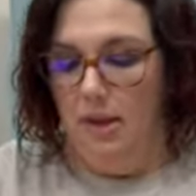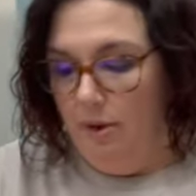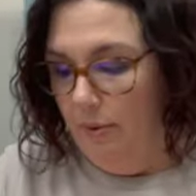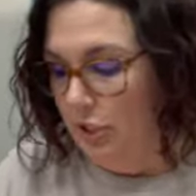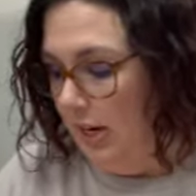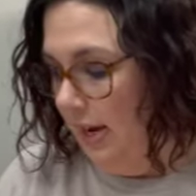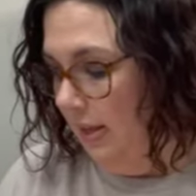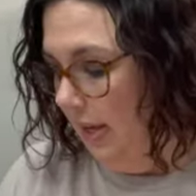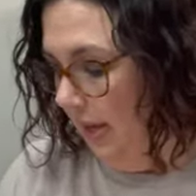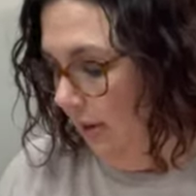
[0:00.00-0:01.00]
which I
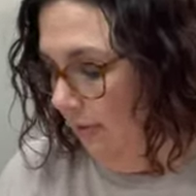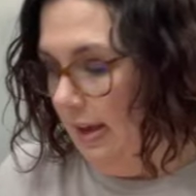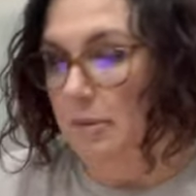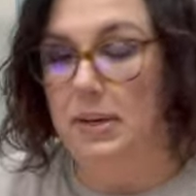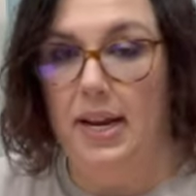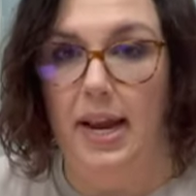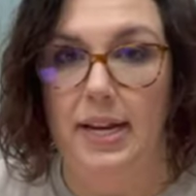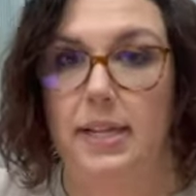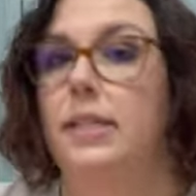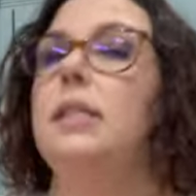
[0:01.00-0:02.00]
love. I'm an
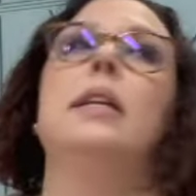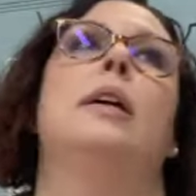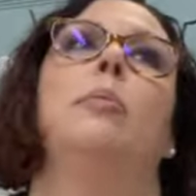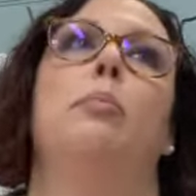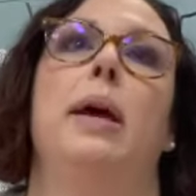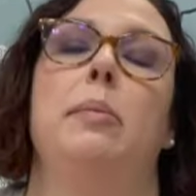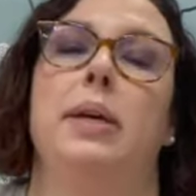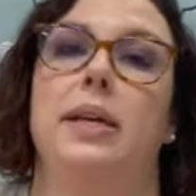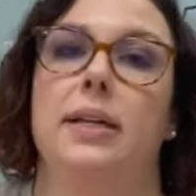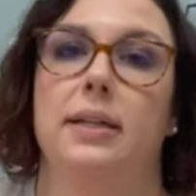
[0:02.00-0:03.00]
80s
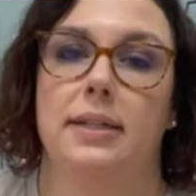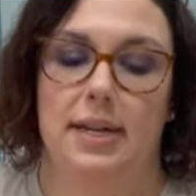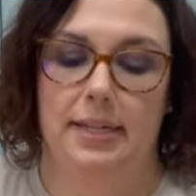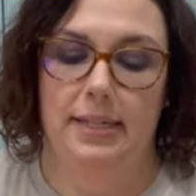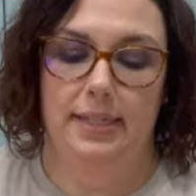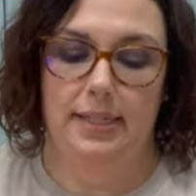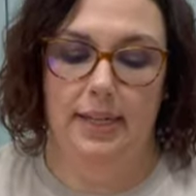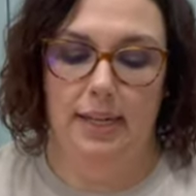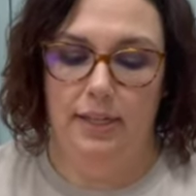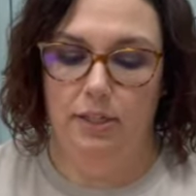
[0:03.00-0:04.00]
baby 90s
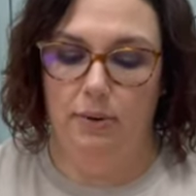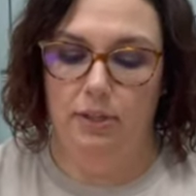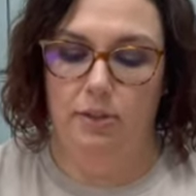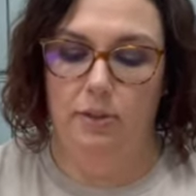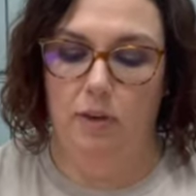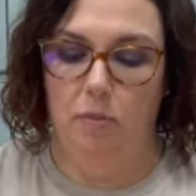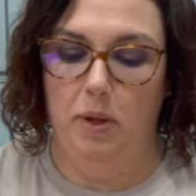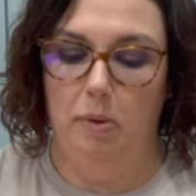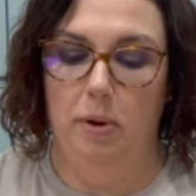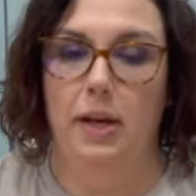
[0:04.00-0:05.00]
kid, so I do love
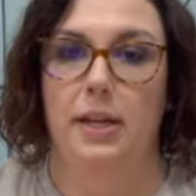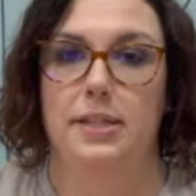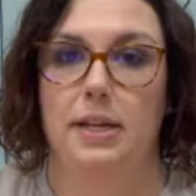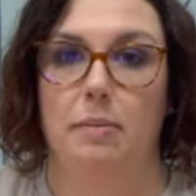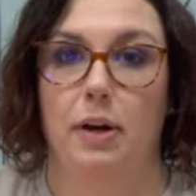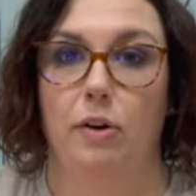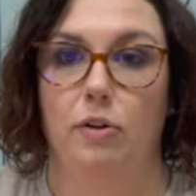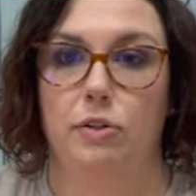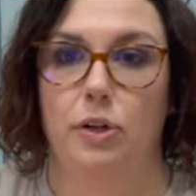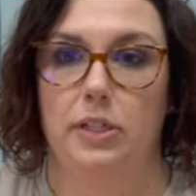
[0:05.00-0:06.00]
Polly Pockets, and my
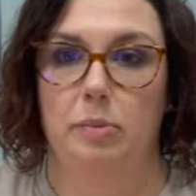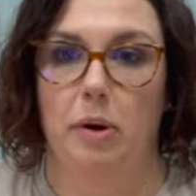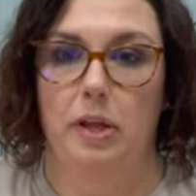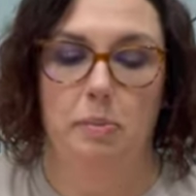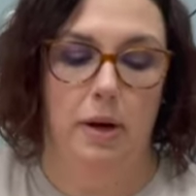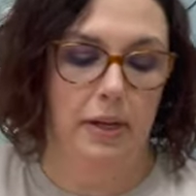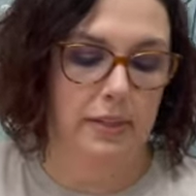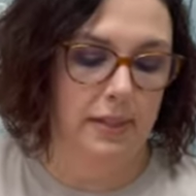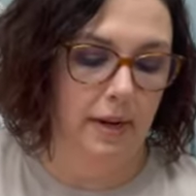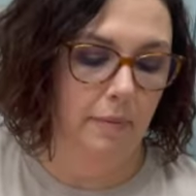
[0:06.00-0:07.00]
girls are into Polly
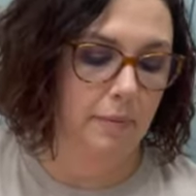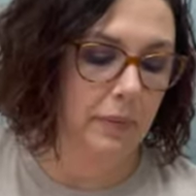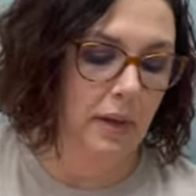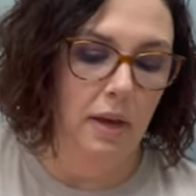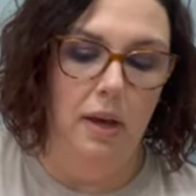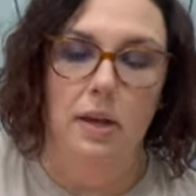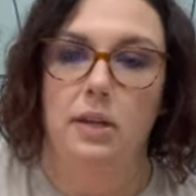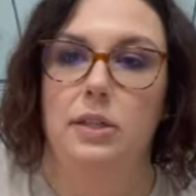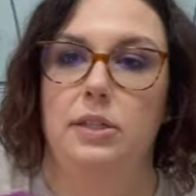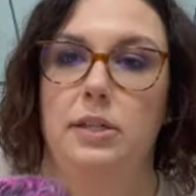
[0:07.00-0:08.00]
Pockets now.
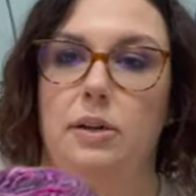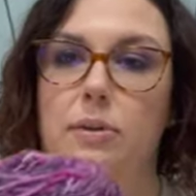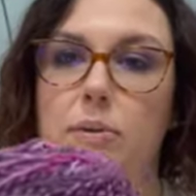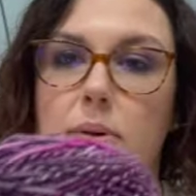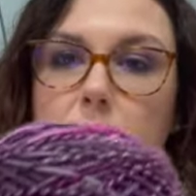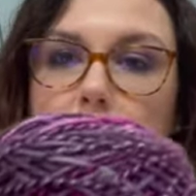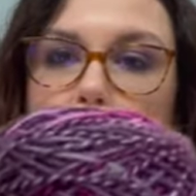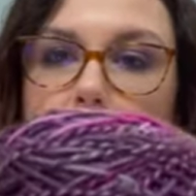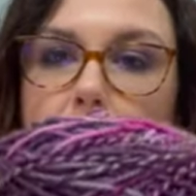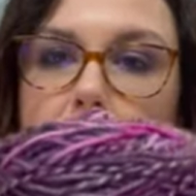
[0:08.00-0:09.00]
So
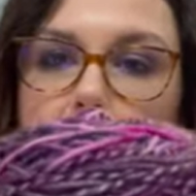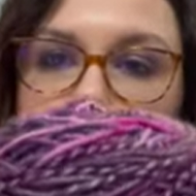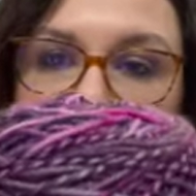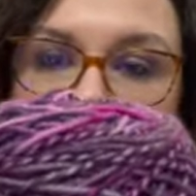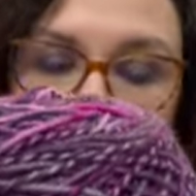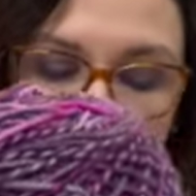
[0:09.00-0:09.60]
that